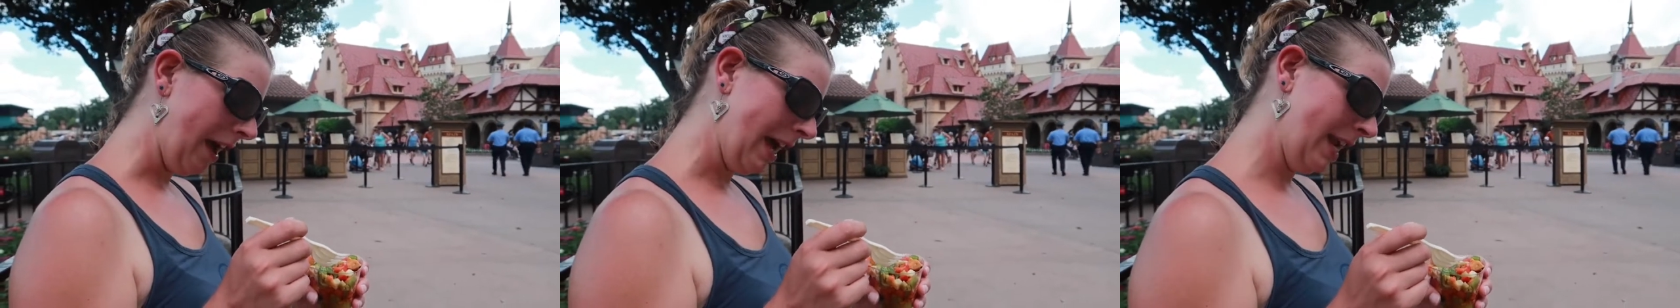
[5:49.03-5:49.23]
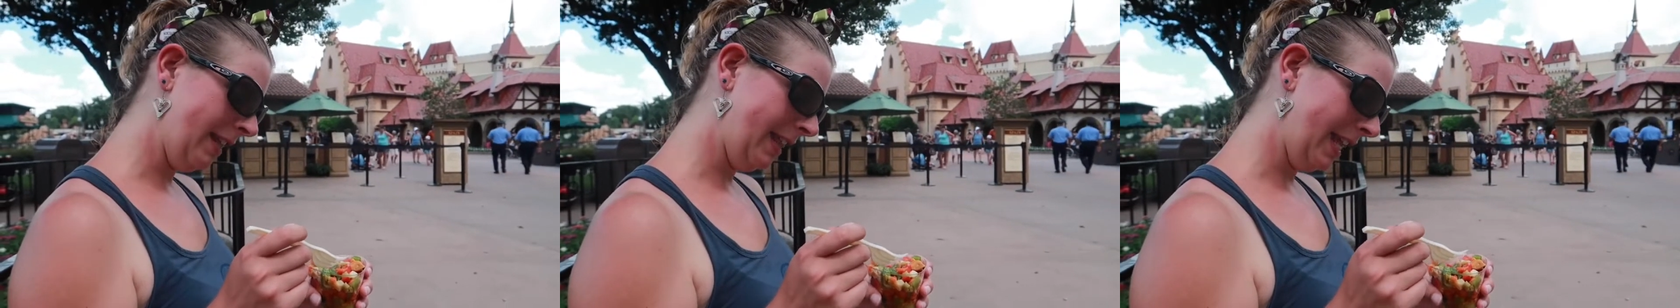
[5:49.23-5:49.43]

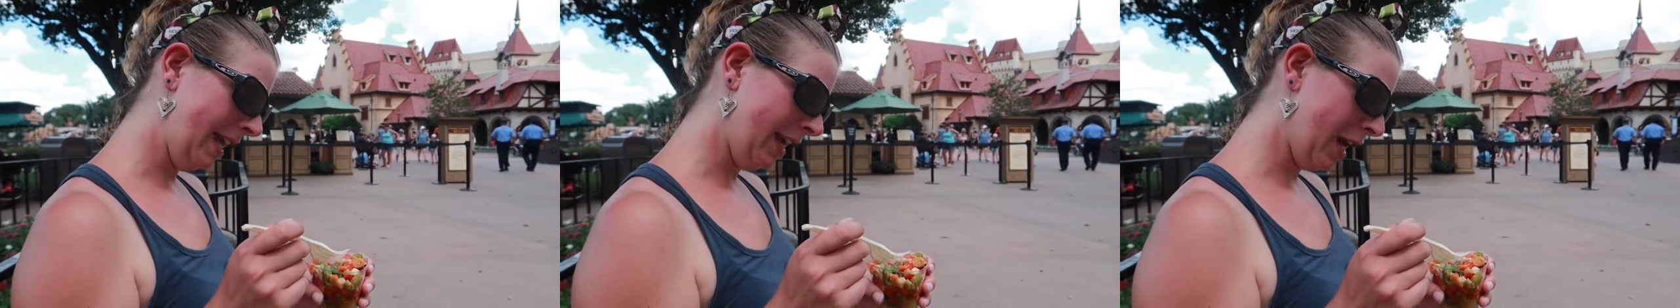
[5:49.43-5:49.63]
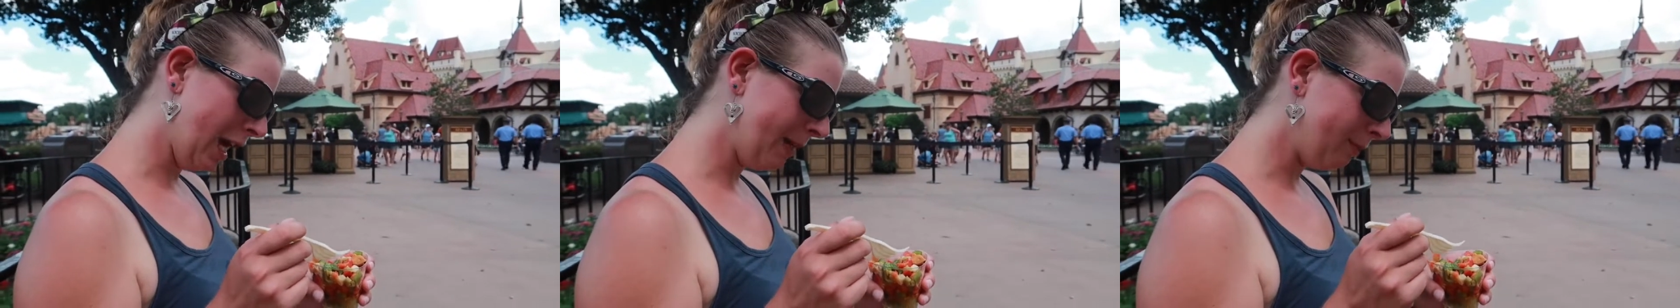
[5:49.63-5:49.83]
I
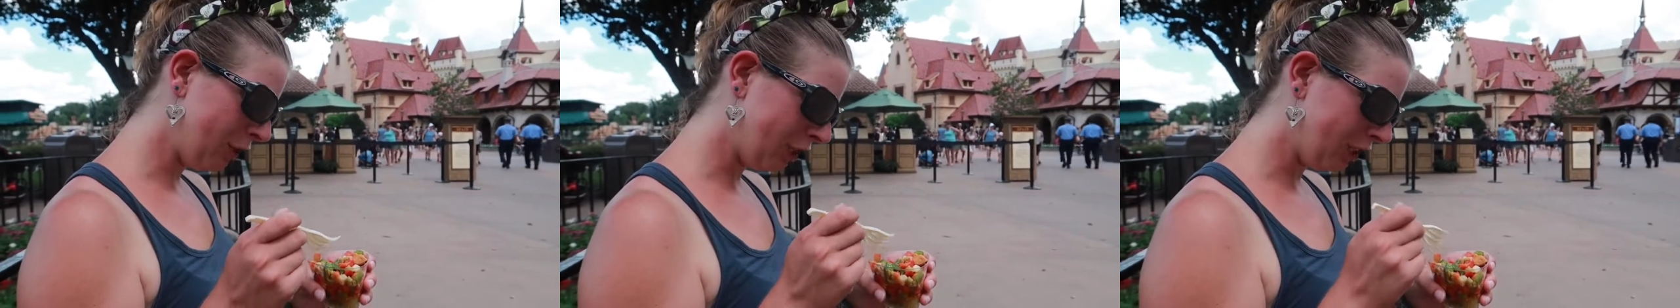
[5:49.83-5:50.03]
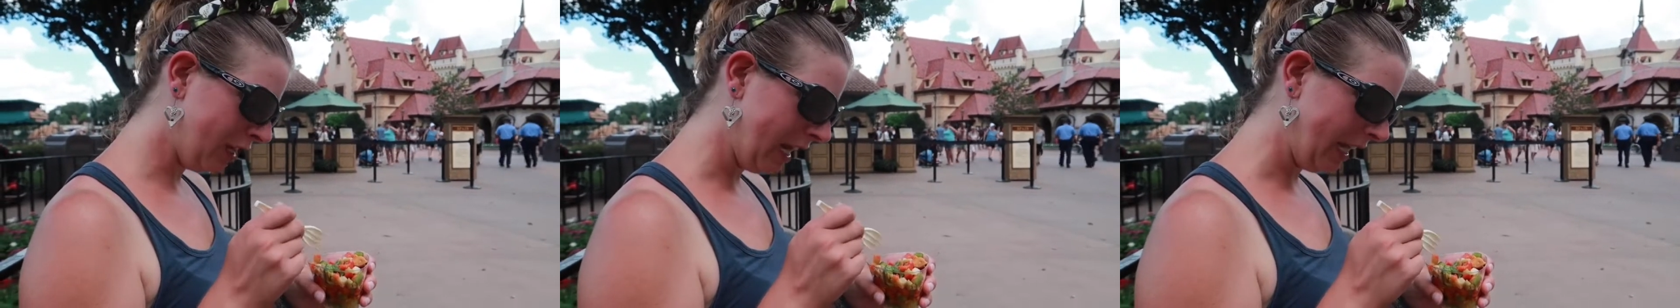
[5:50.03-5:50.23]
think I'm
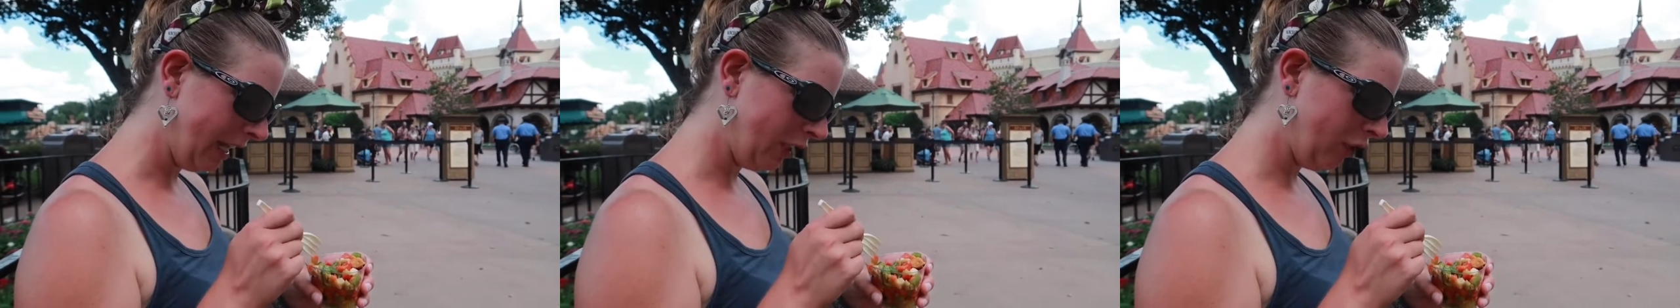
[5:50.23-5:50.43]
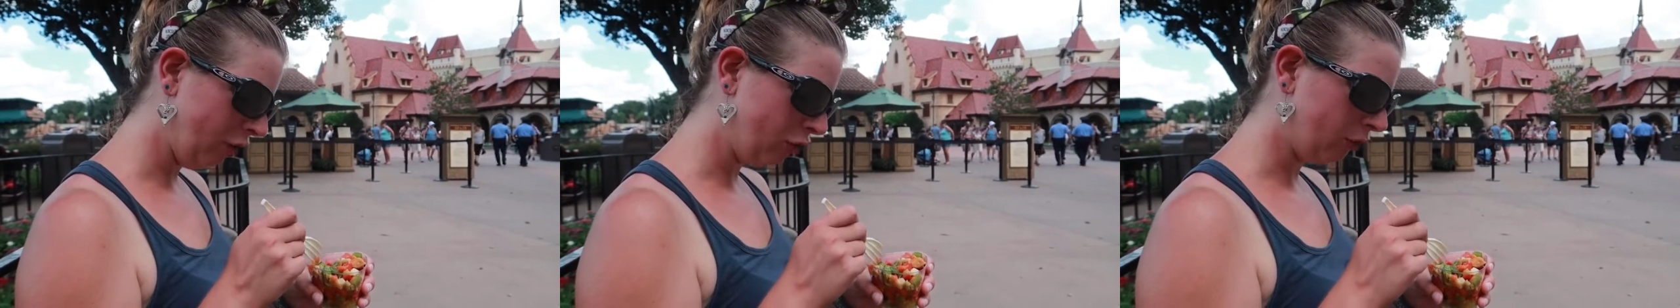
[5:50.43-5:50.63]
just not
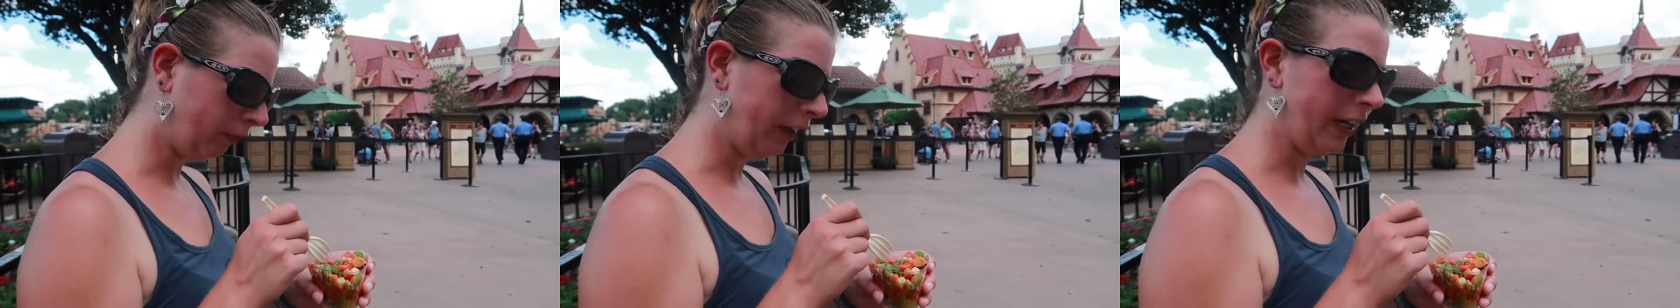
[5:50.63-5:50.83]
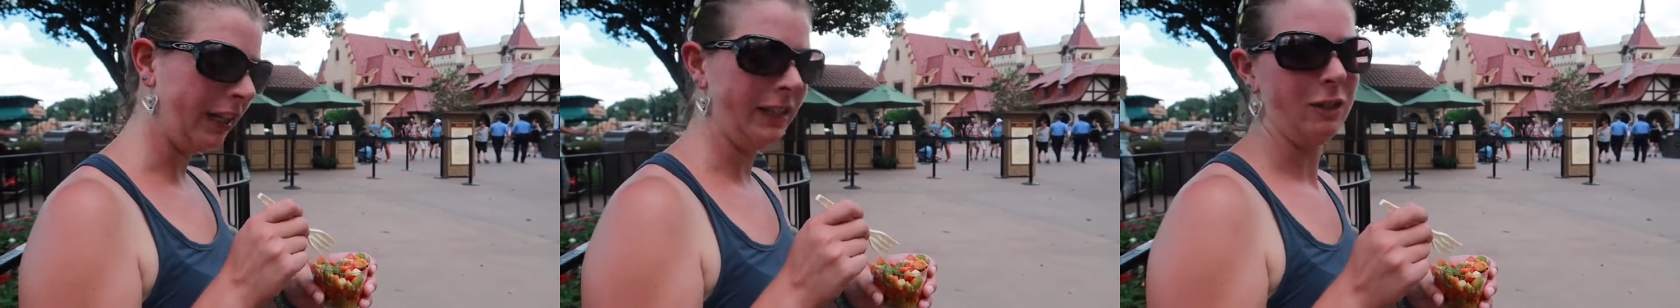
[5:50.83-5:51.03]
a huge
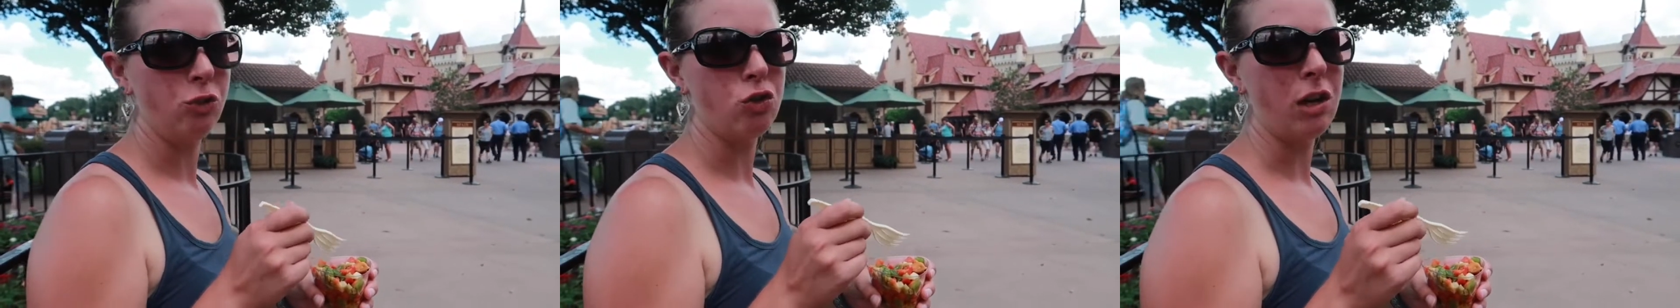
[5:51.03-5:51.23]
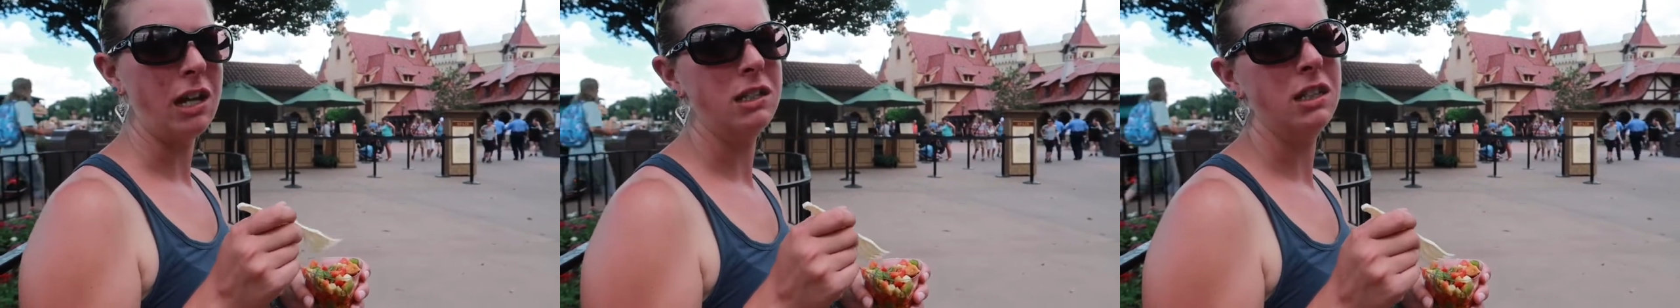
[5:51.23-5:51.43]
fan of the
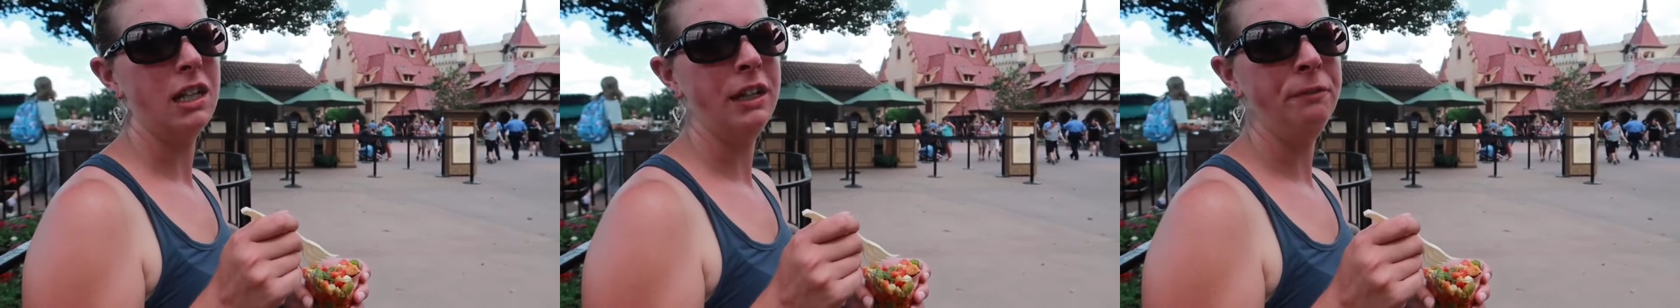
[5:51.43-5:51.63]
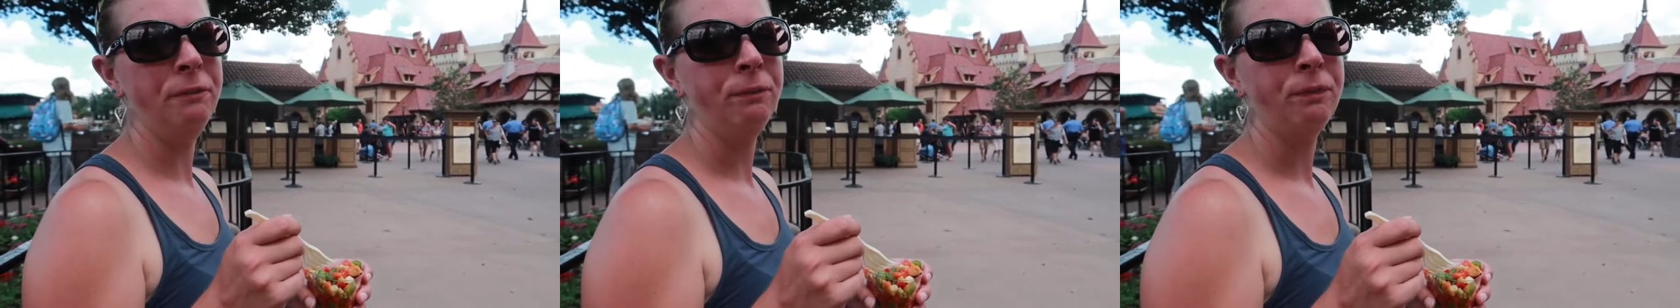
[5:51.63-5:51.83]

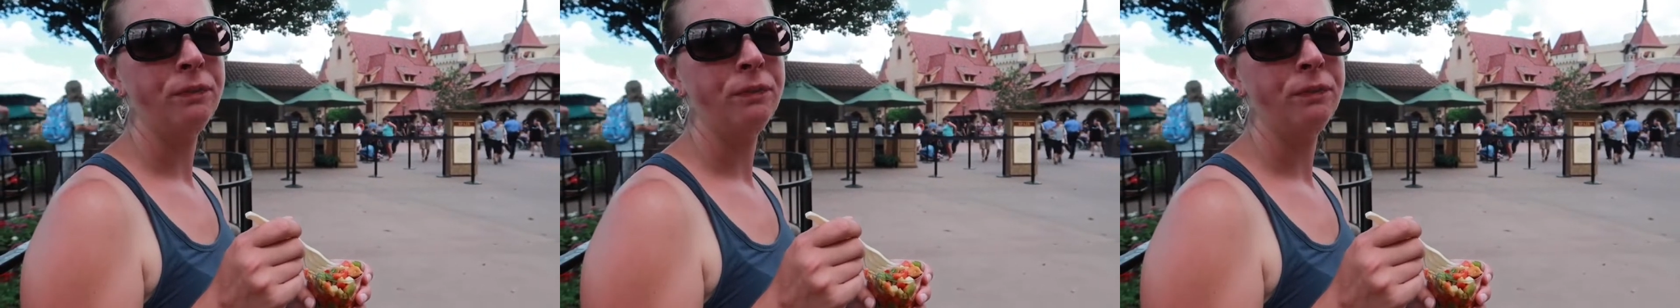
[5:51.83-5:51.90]
dressing.